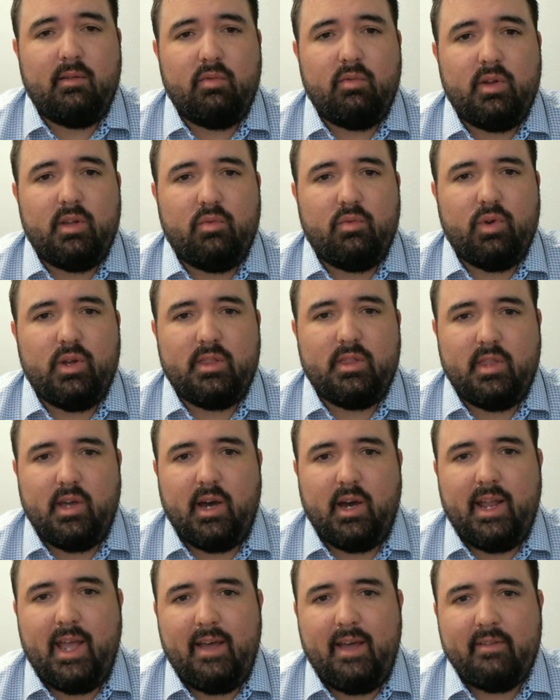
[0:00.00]
with
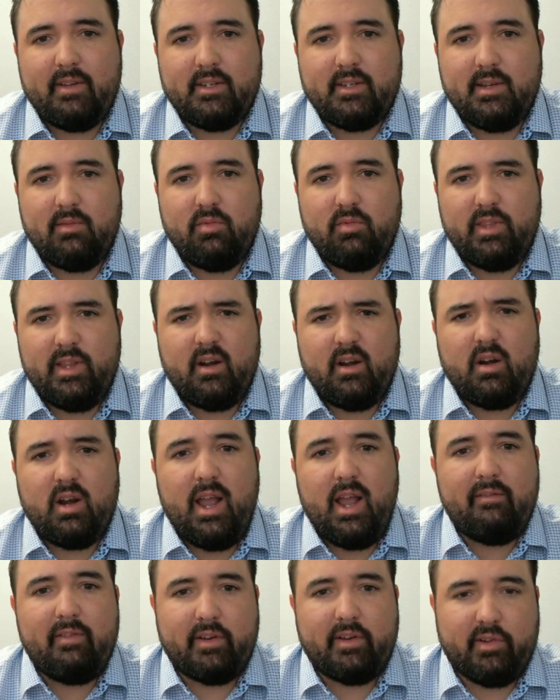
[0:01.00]
not having someone there
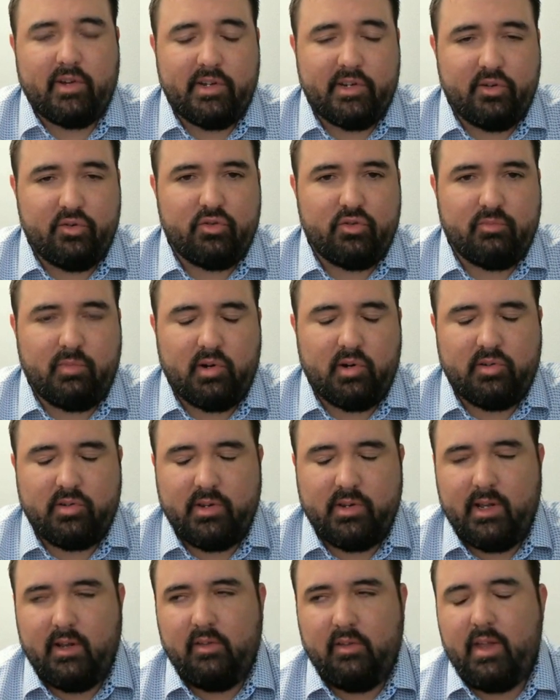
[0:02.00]
or having reduced
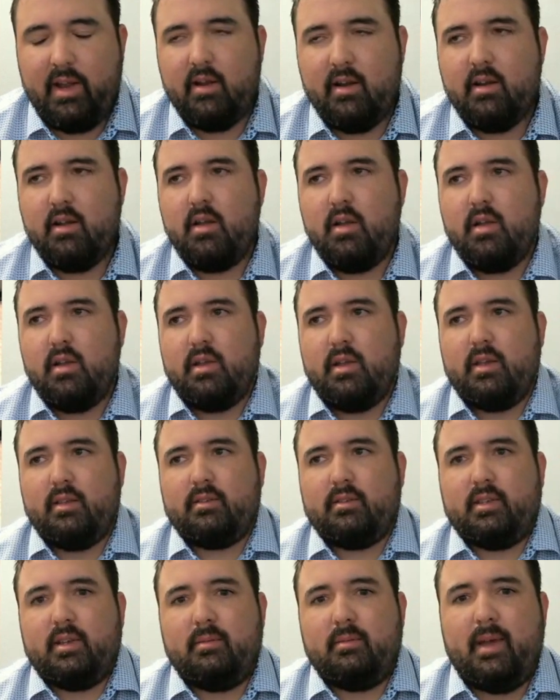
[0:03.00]
personnel there
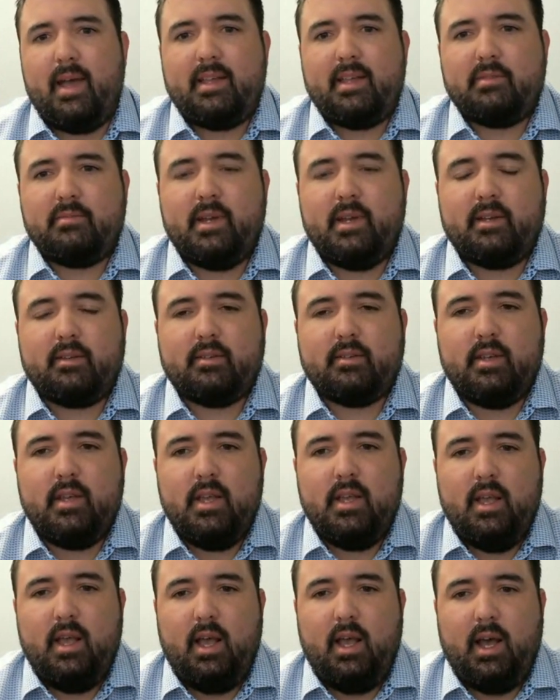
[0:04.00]
in some aspects.
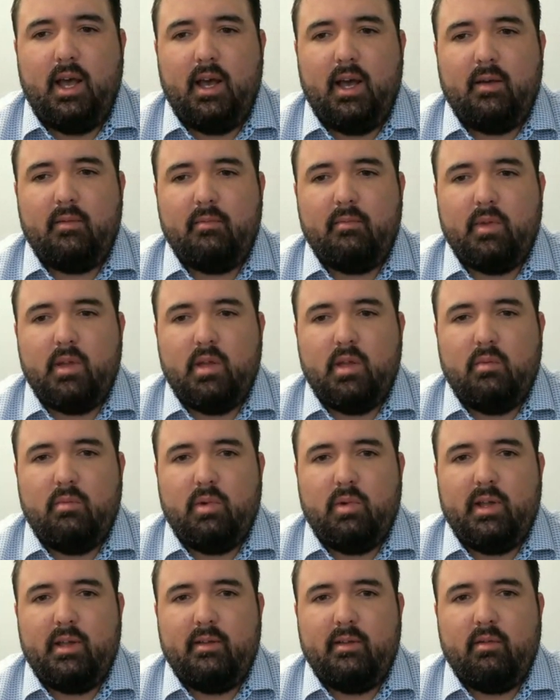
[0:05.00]

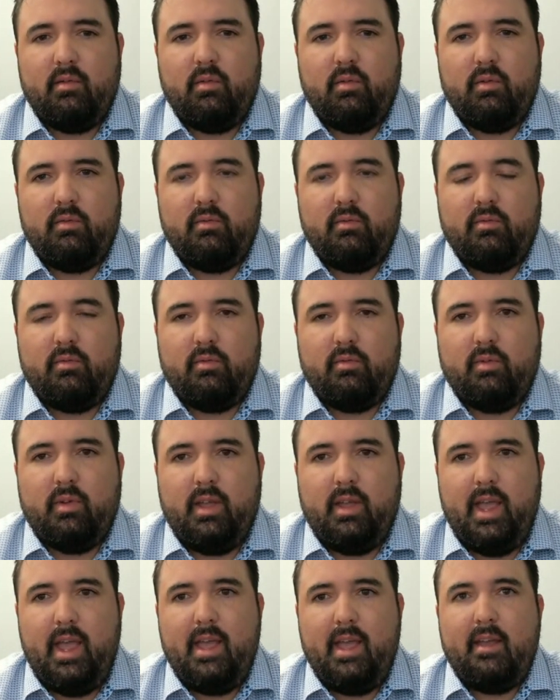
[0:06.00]
But
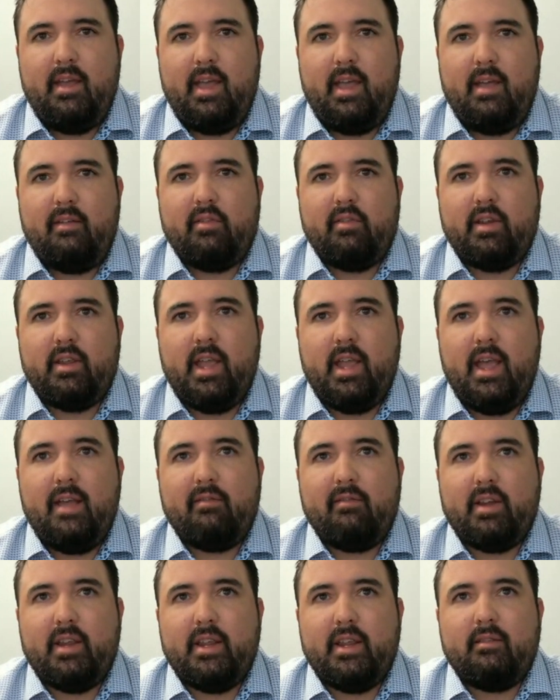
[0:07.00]

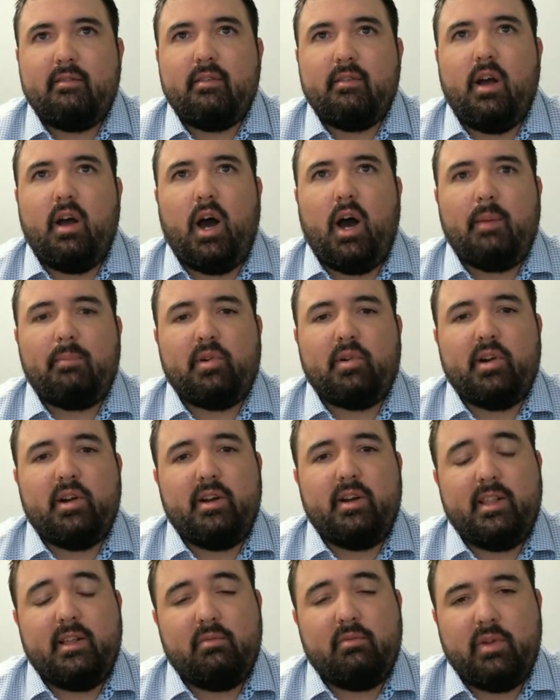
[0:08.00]
every
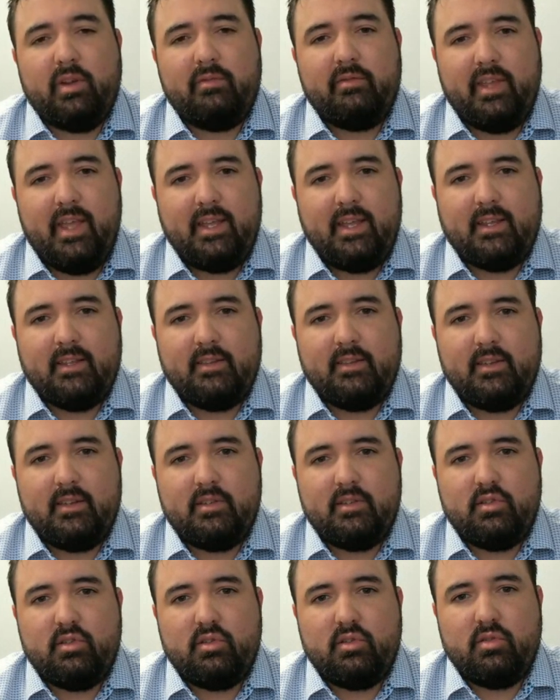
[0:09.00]
operator that we've taken
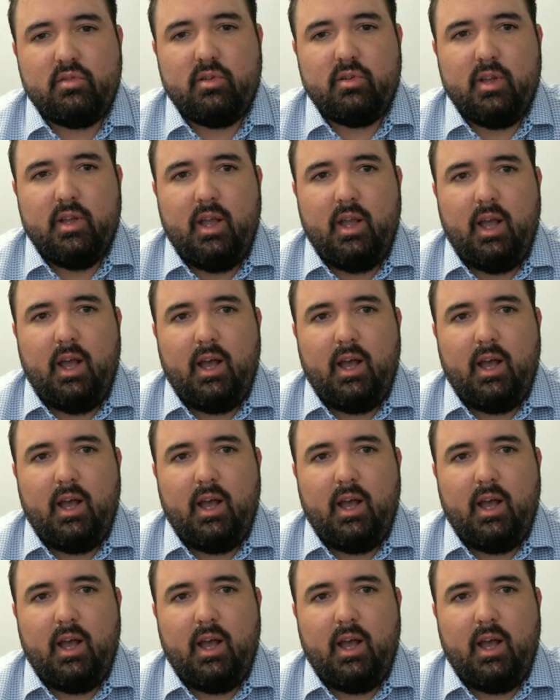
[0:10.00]
this to,